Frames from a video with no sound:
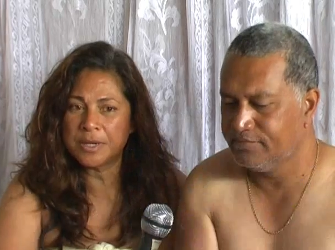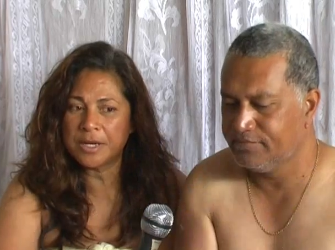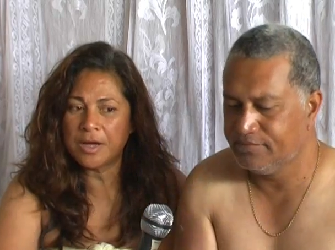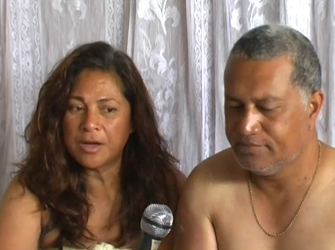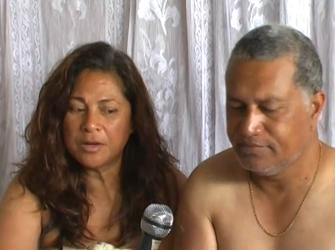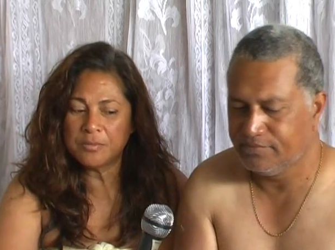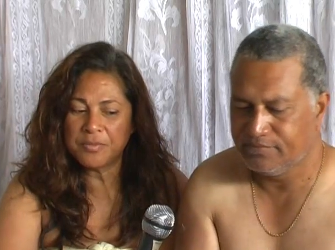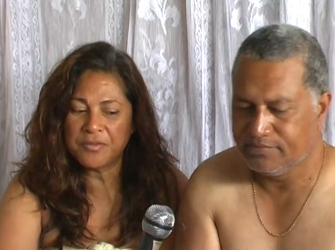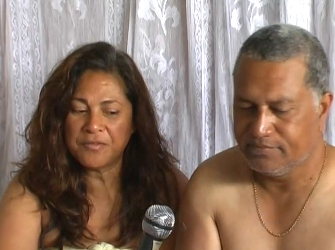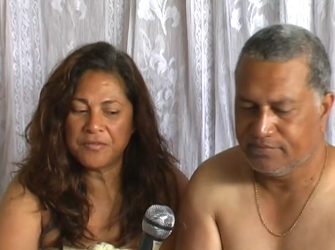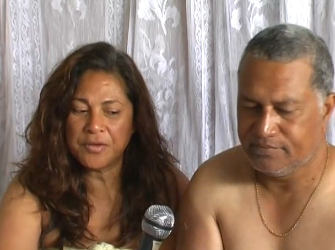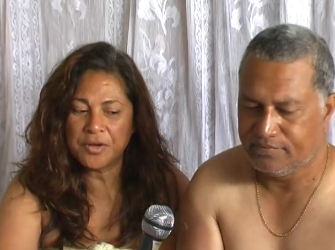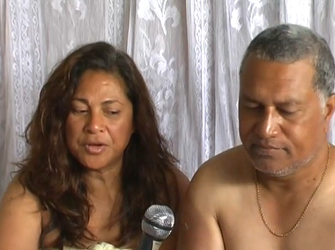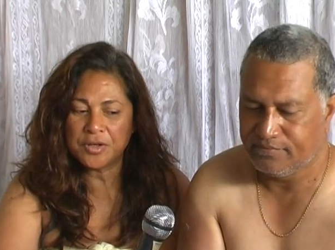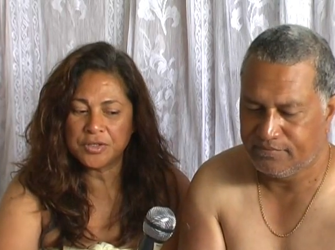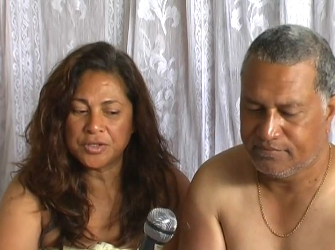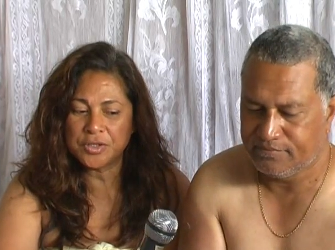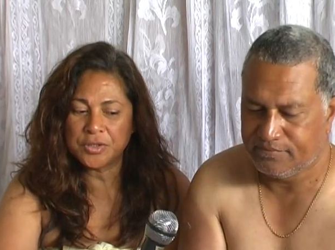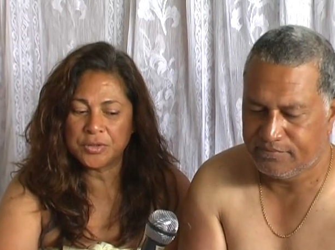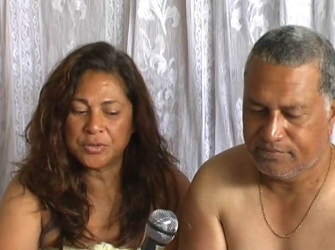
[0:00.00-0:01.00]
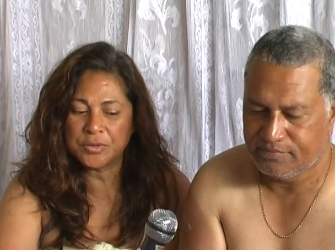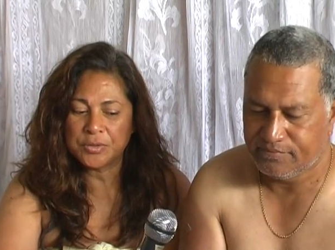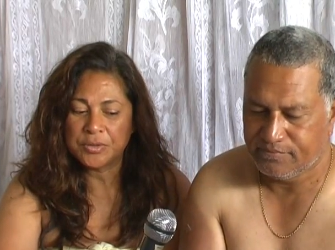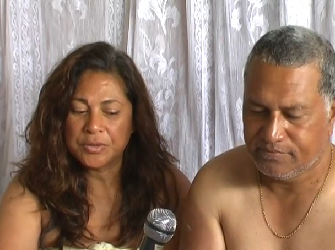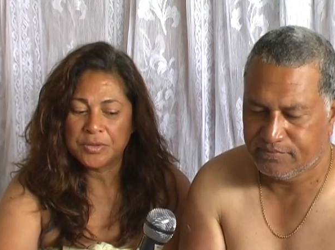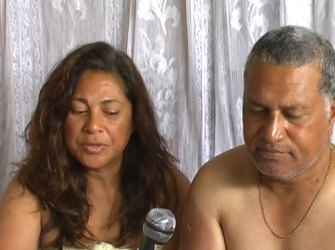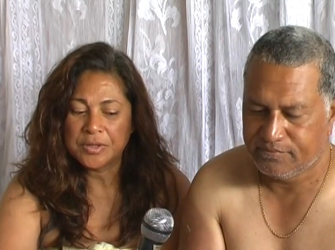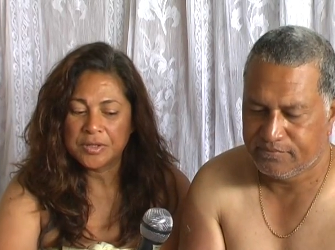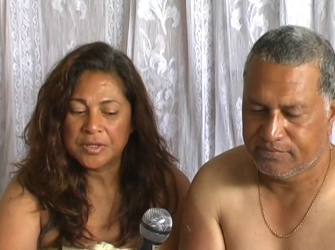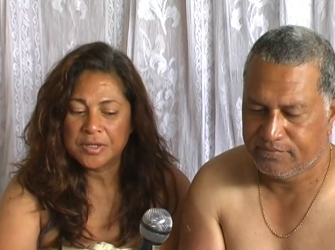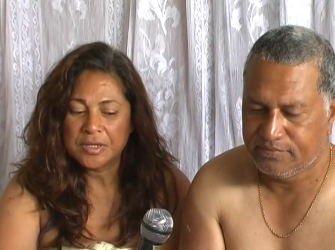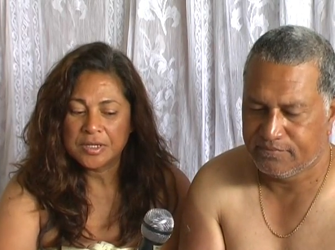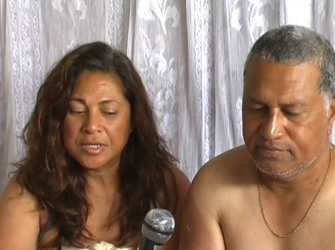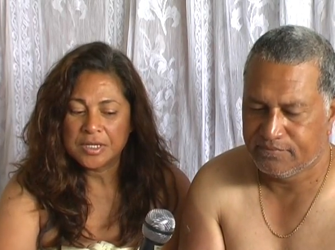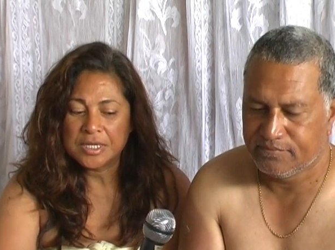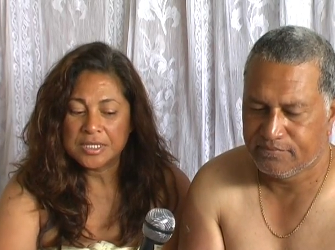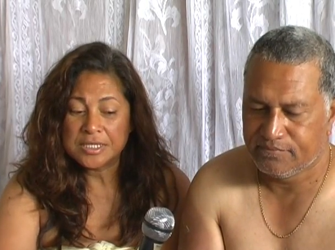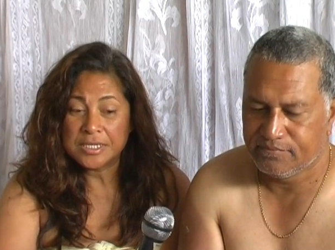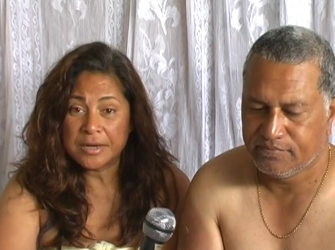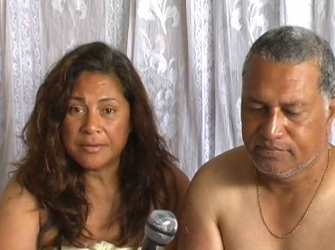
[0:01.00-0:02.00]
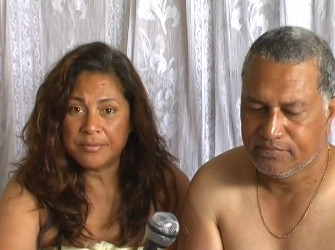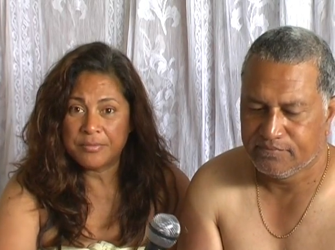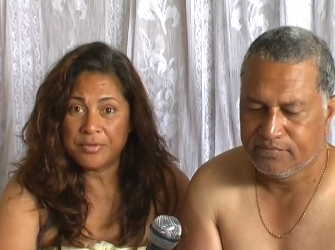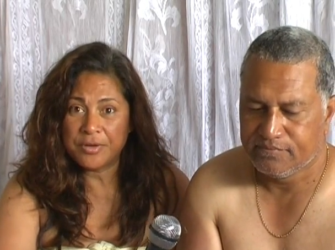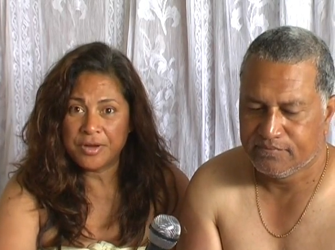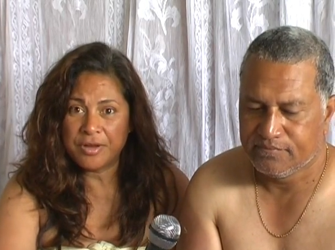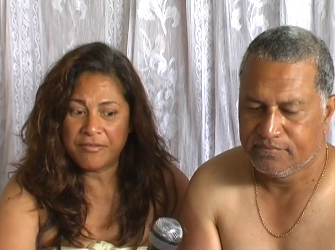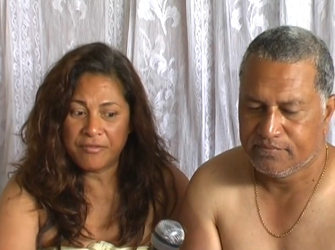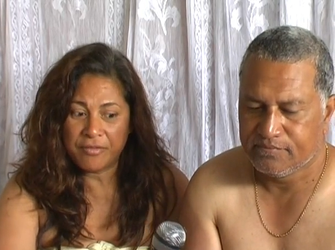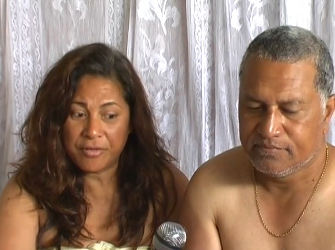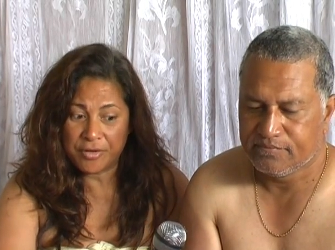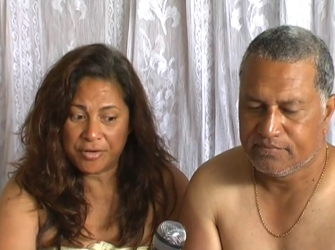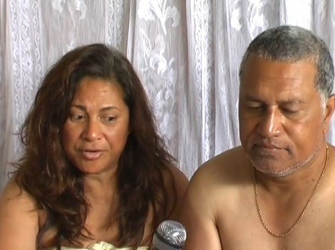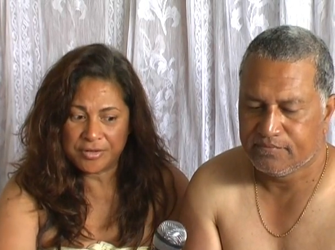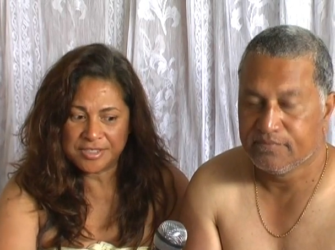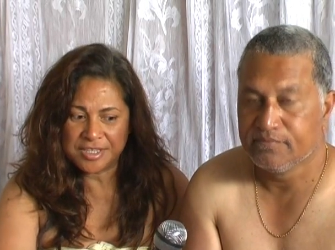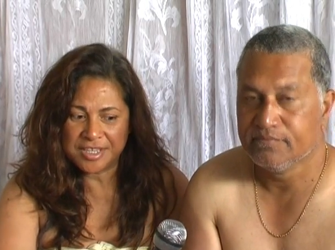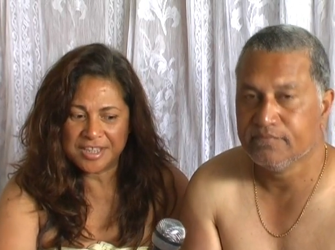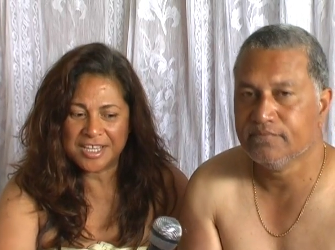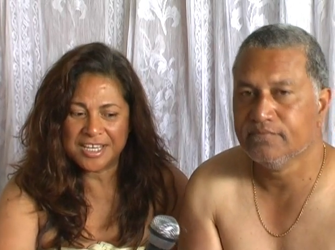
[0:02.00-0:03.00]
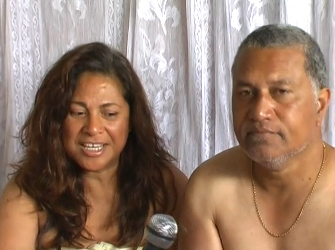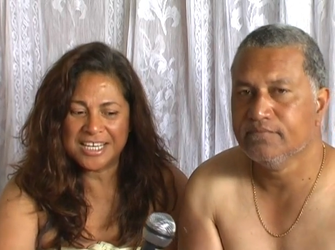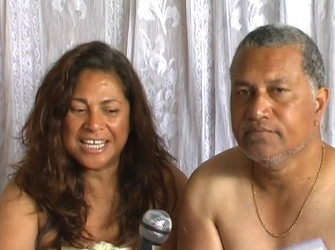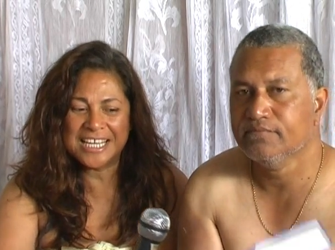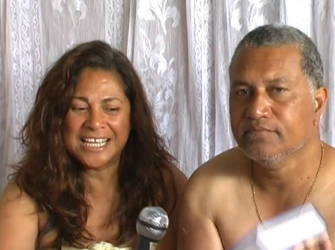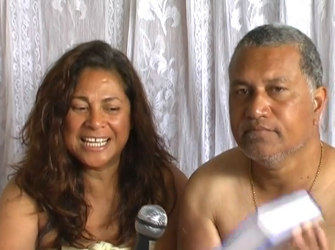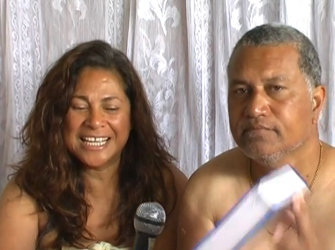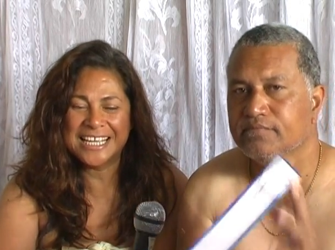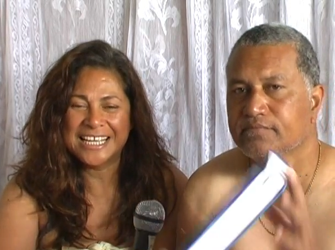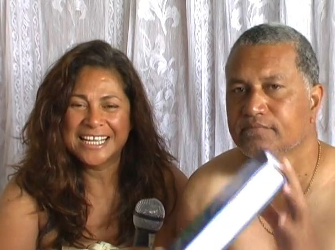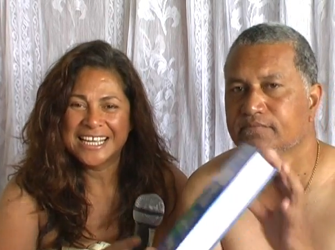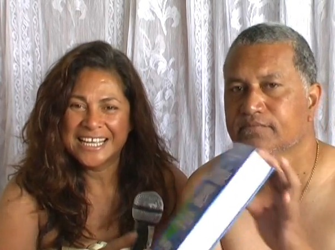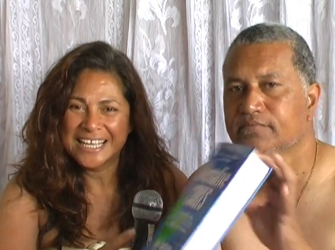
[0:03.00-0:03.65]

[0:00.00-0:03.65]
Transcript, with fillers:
Speaker 1: but i'd prefer to say a prayer first and then